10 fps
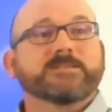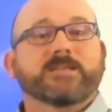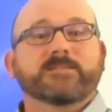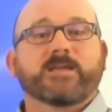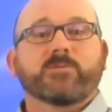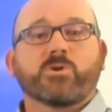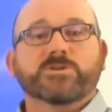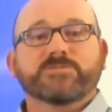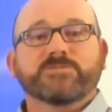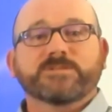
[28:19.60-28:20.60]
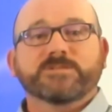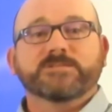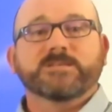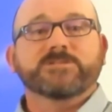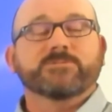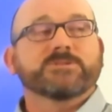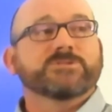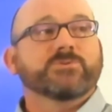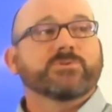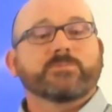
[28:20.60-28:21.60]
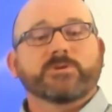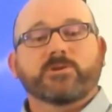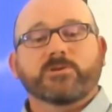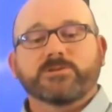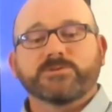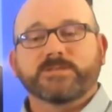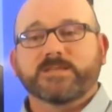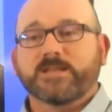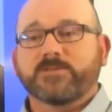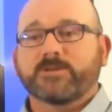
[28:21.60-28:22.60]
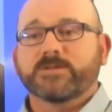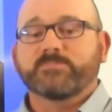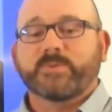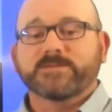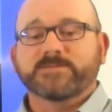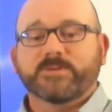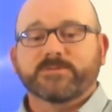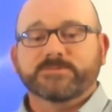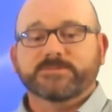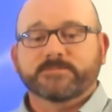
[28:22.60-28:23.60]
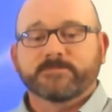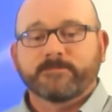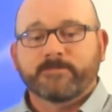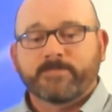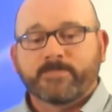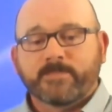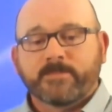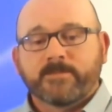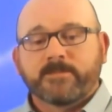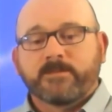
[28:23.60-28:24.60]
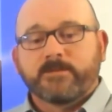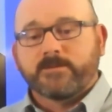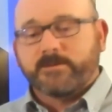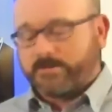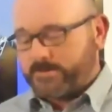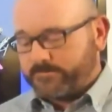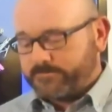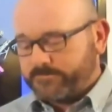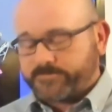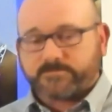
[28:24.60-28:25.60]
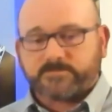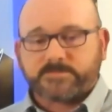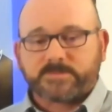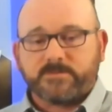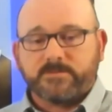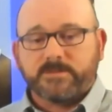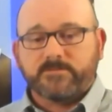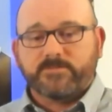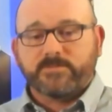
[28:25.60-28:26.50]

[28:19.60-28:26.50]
get that wash efficiency to ensure that we're not losing any of those base metals. I think if we